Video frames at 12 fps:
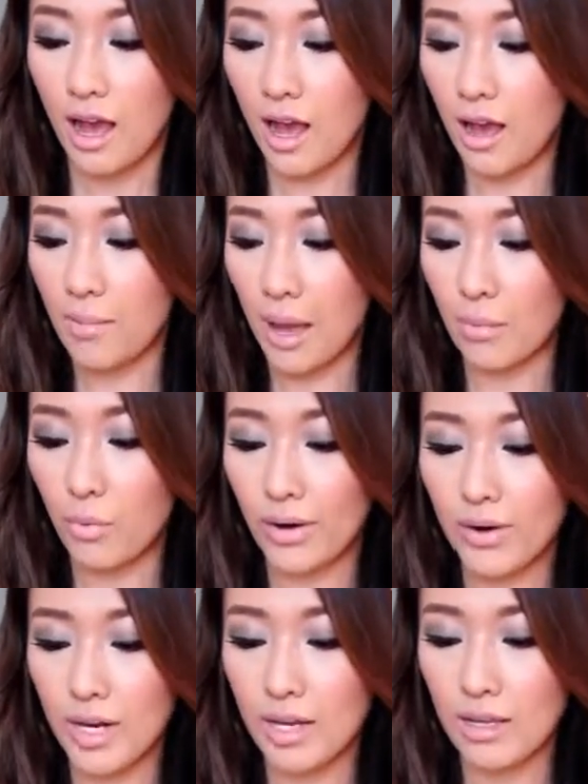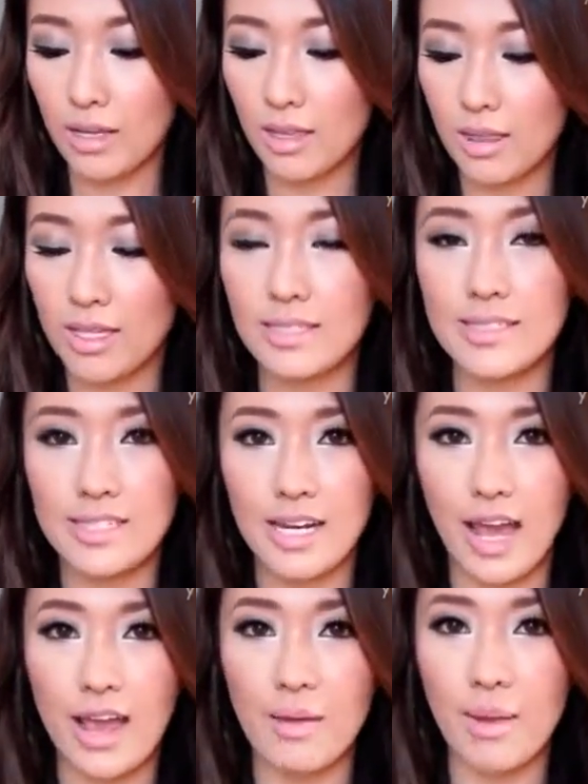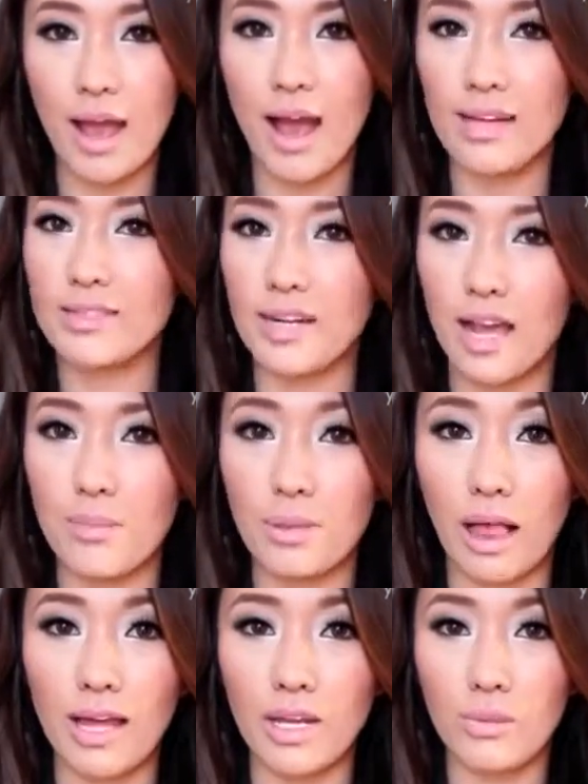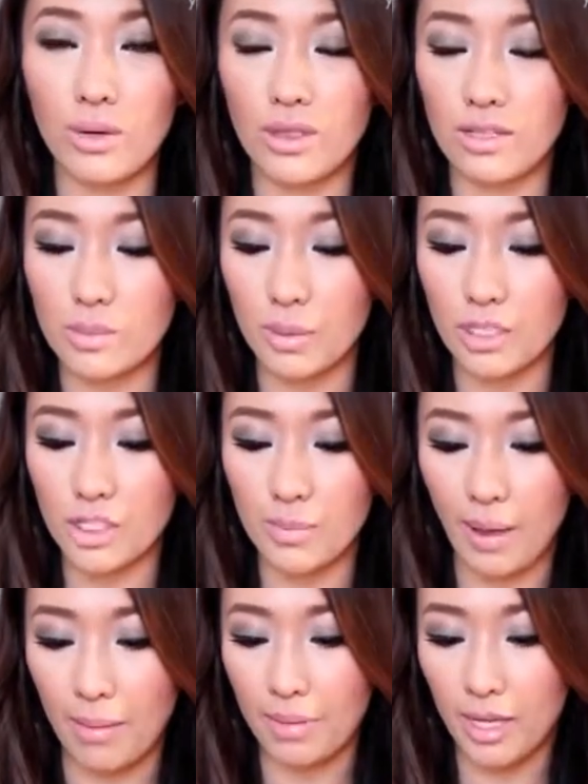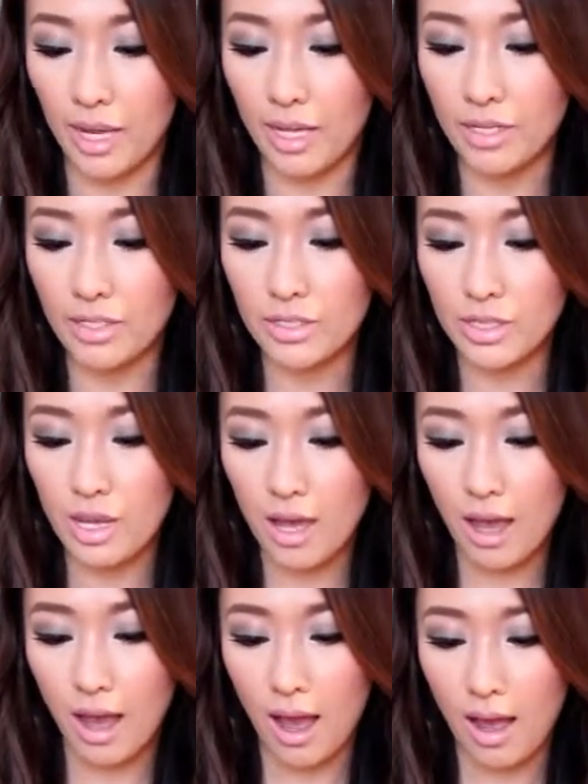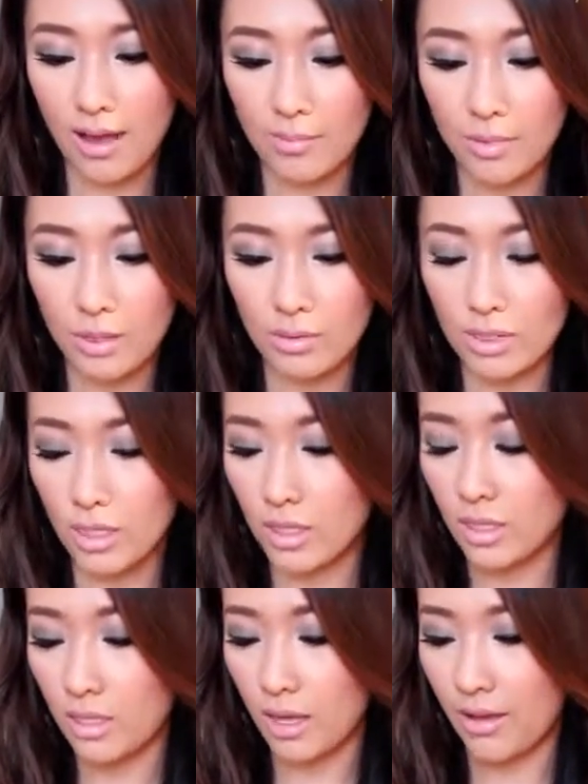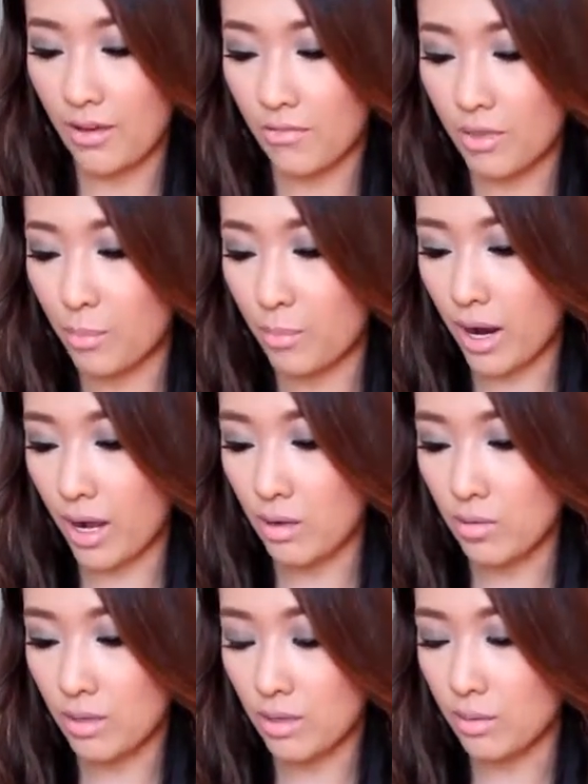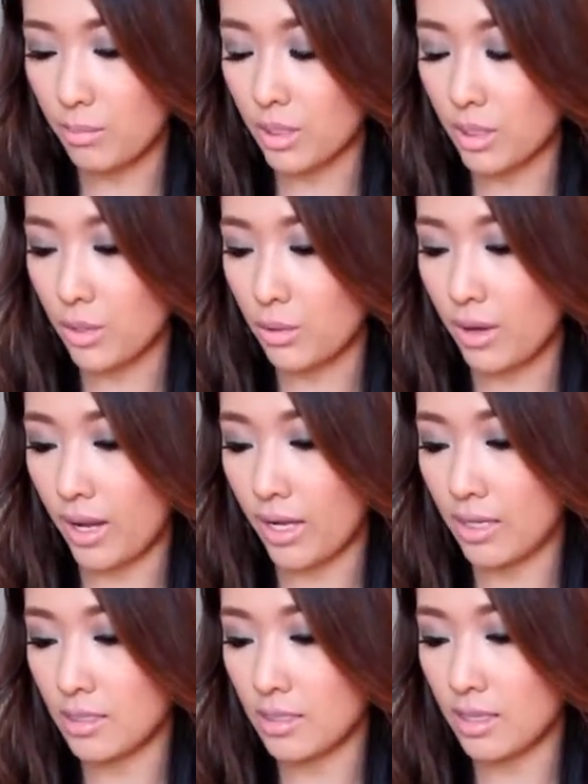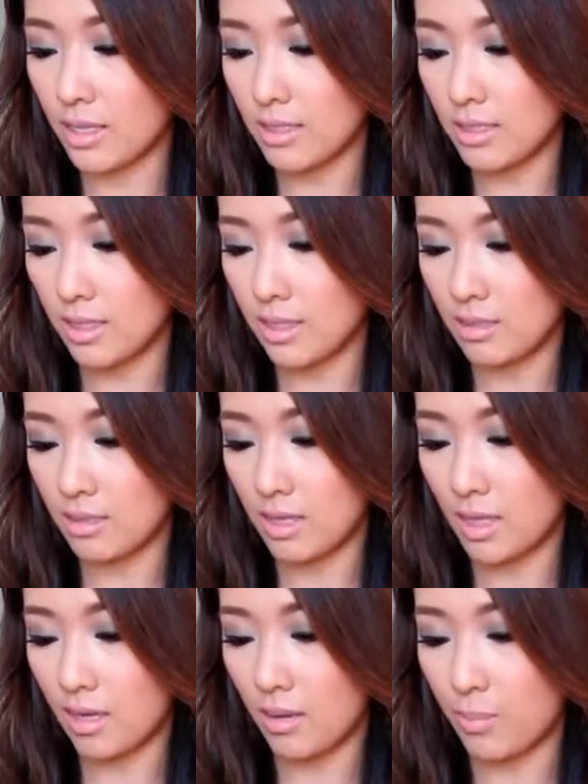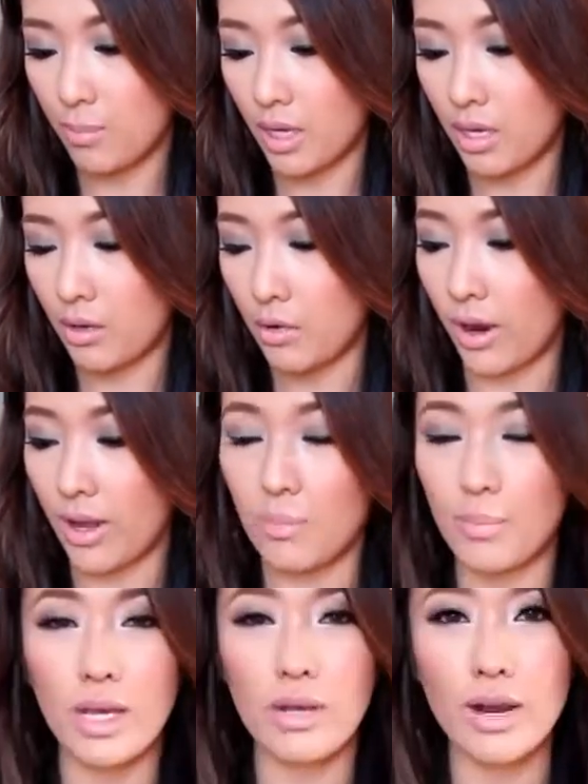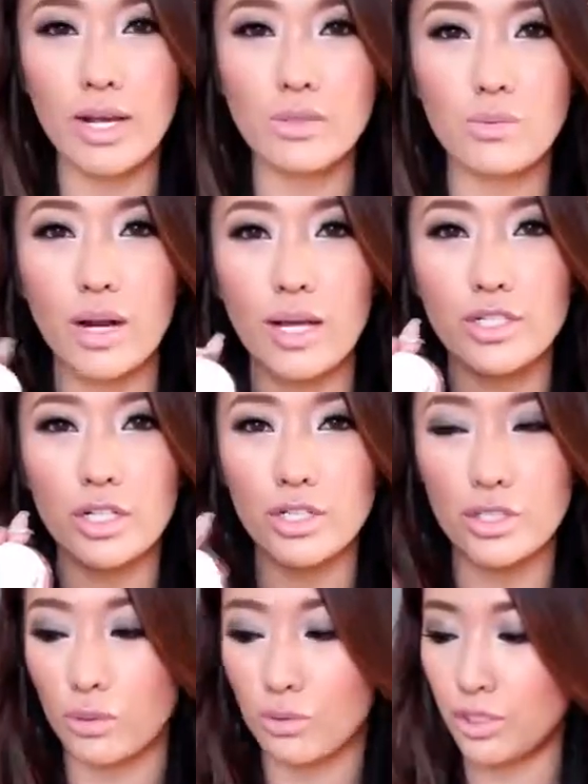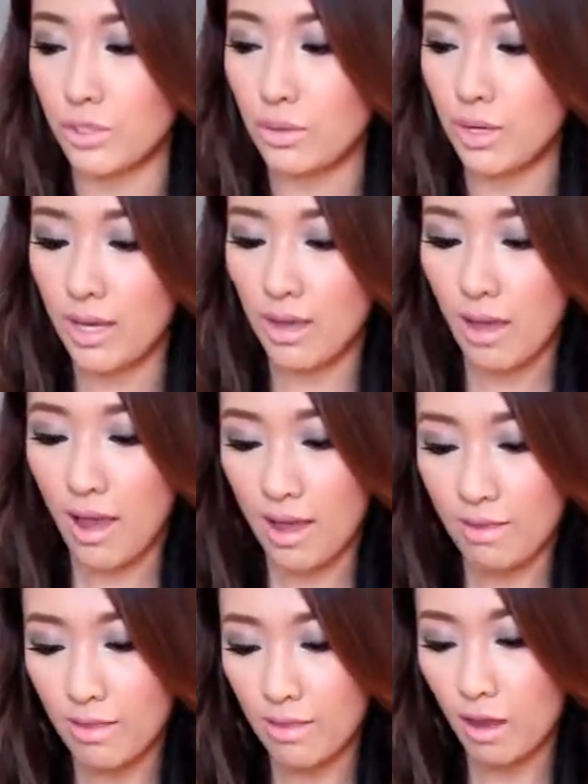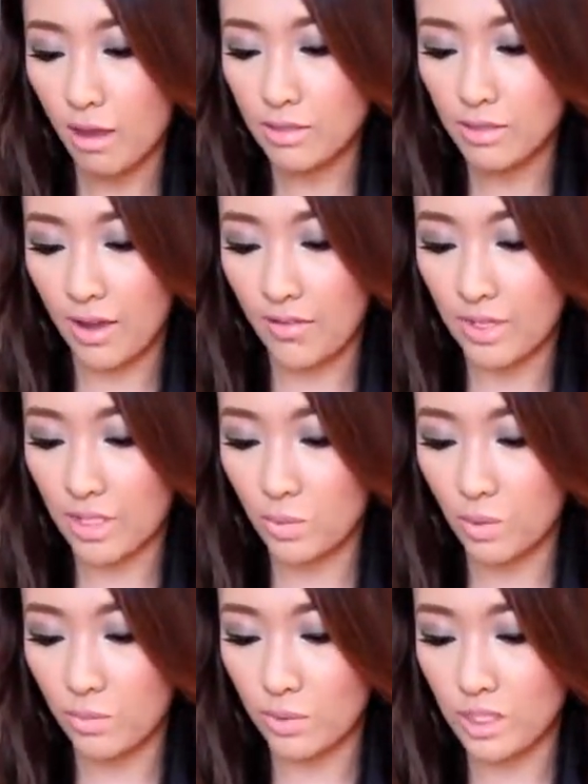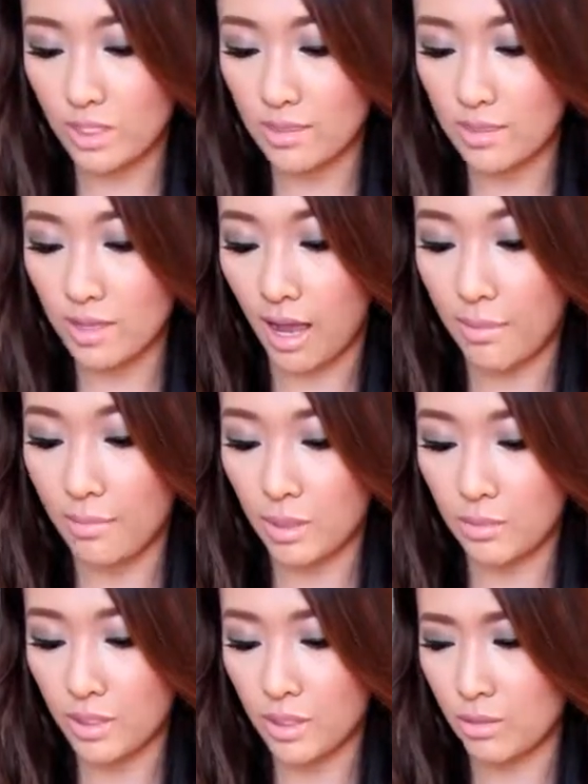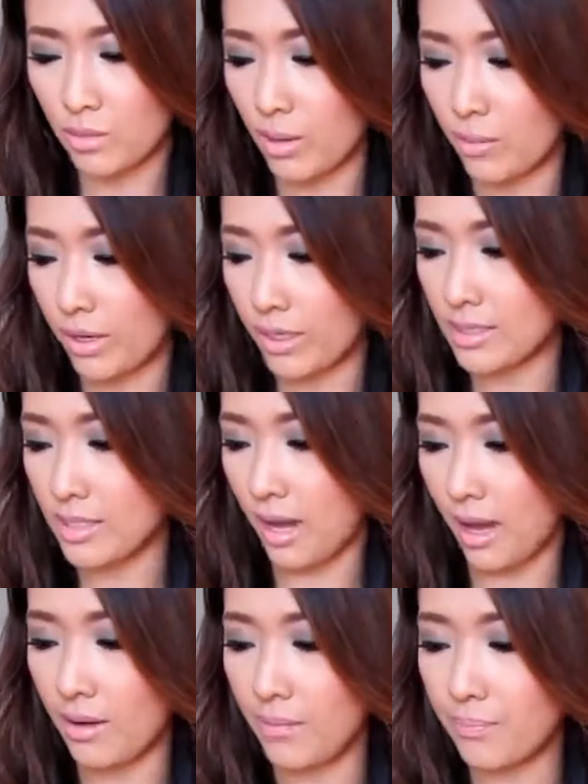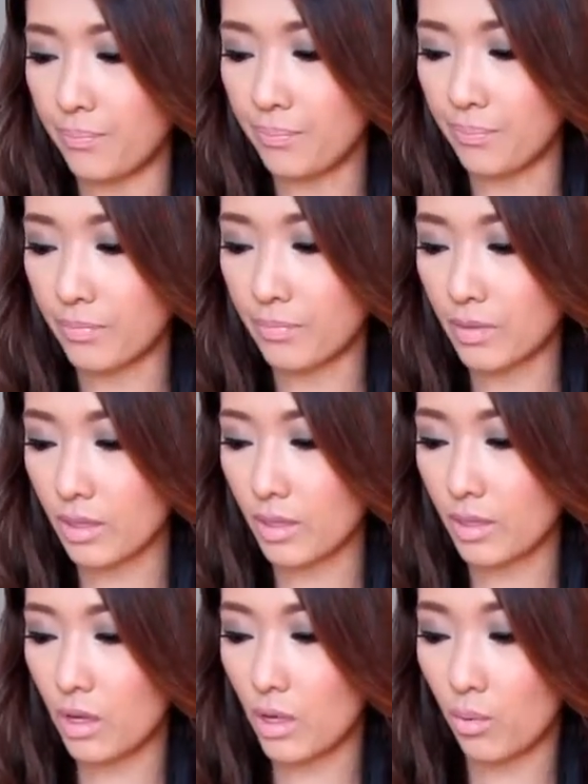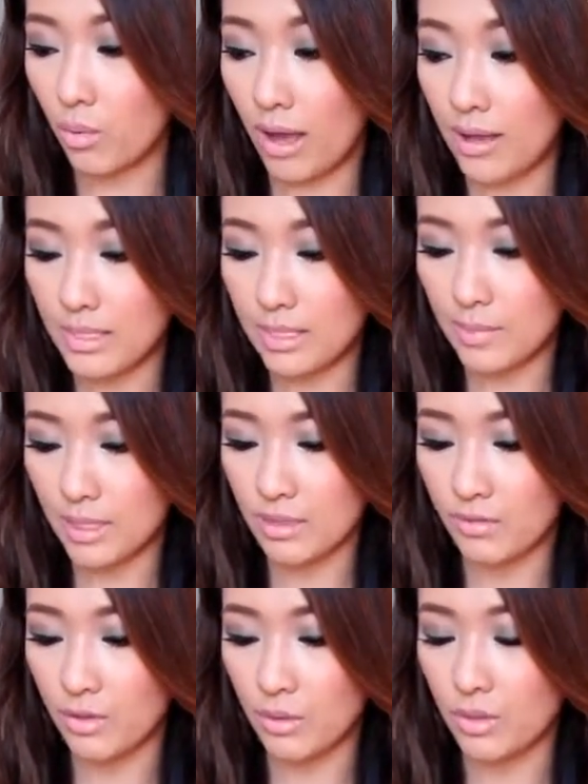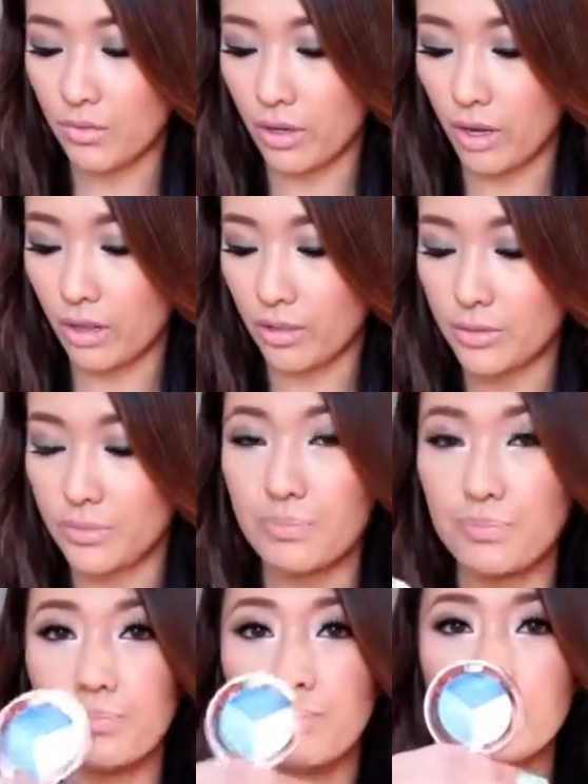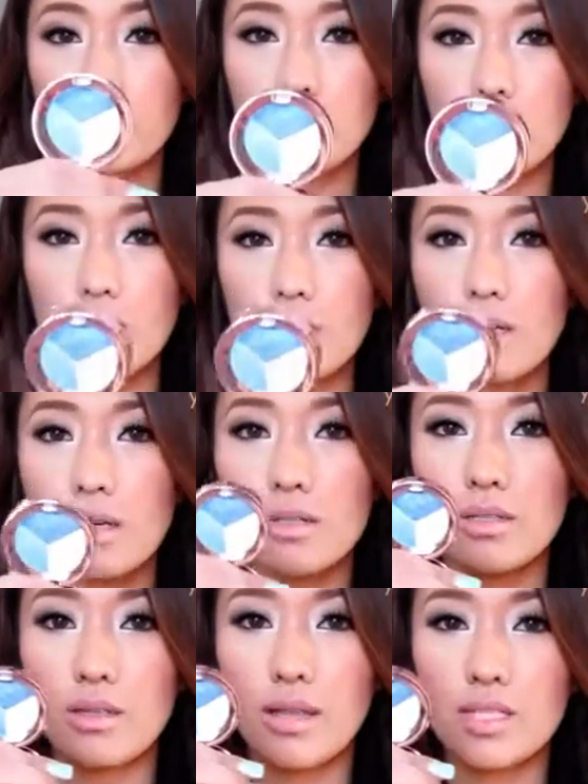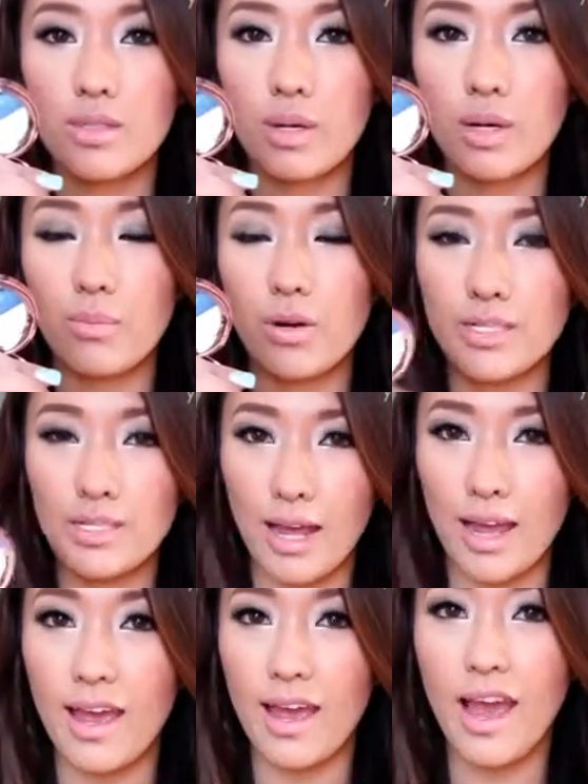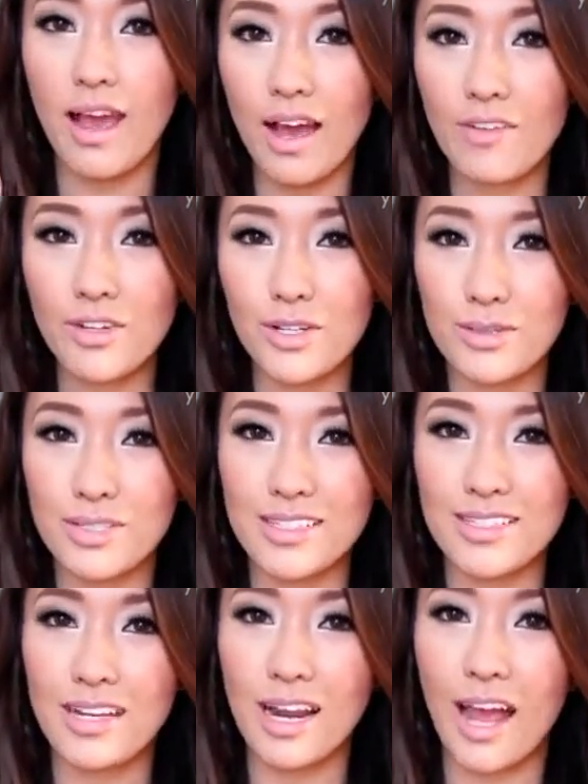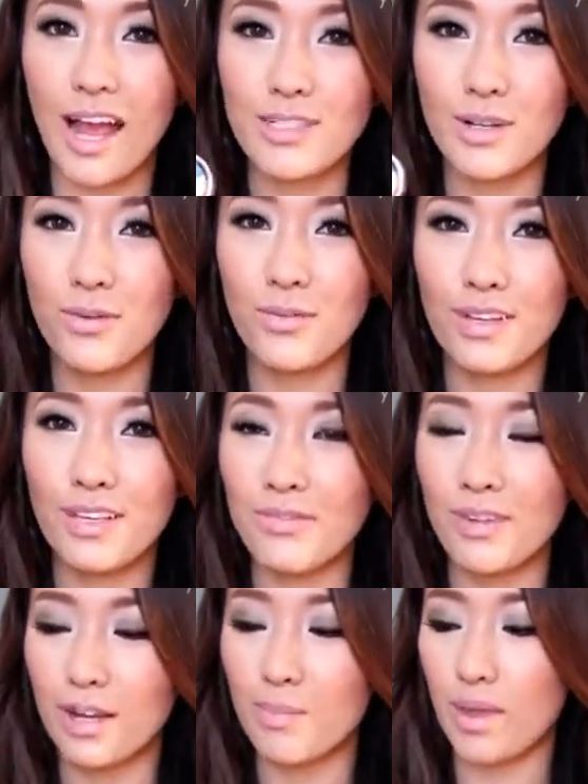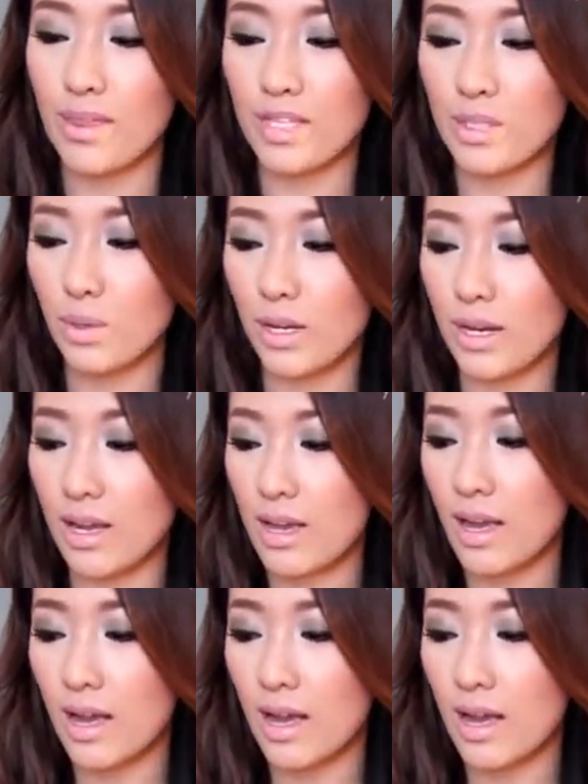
I'm wearing these today on my eyes, and I applied it with the sponge tip applicators. I have the brown, the blue, and this is the pink gray. The pink gray is the one I just showed you, and then they also have this one, which is the sky blue, which is the one I'm wearing today. Well, I did mix a few different colors. So that's the one I'm wearing today. After using this today, I don't really recommend this one.